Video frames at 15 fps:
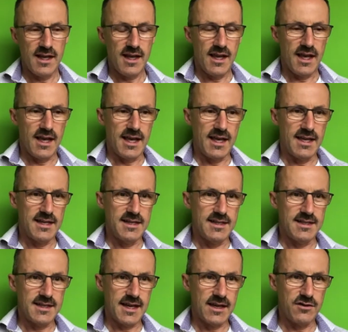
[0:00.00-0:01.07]
And
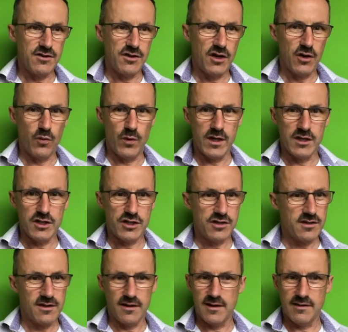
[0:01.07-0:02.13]
how do you know which
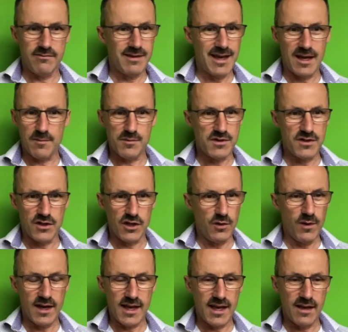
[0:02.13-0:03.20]
kind of gaps that you
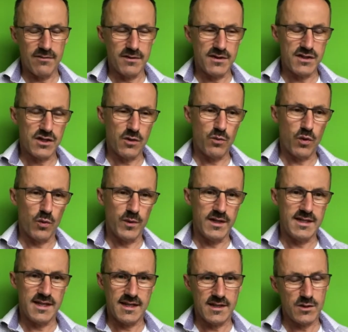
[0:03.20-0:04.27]
have? And so what we
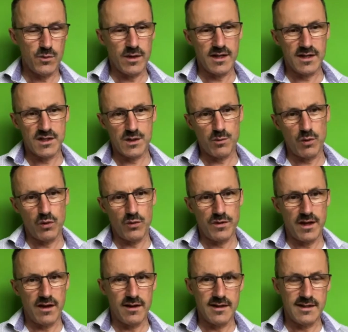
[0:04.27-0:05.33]
did is we explored
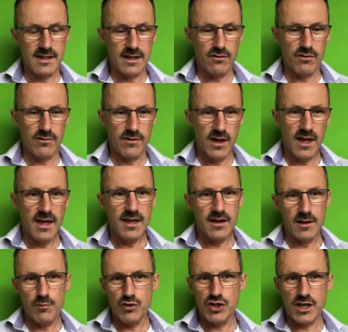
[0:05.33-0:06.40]
the idea of kind
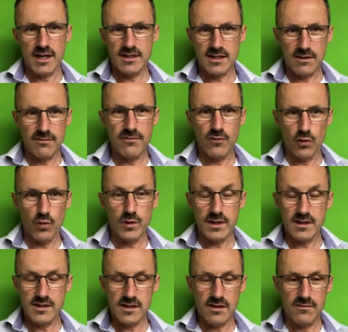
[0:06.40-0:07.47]
of projecting forward
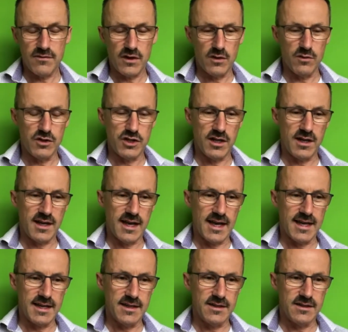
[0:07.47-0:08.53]
into the future
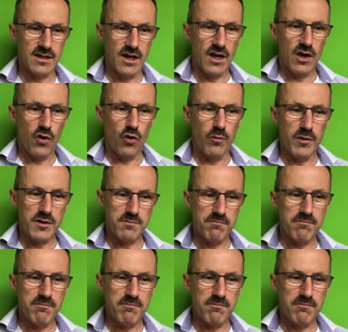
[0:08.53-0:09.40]
and almost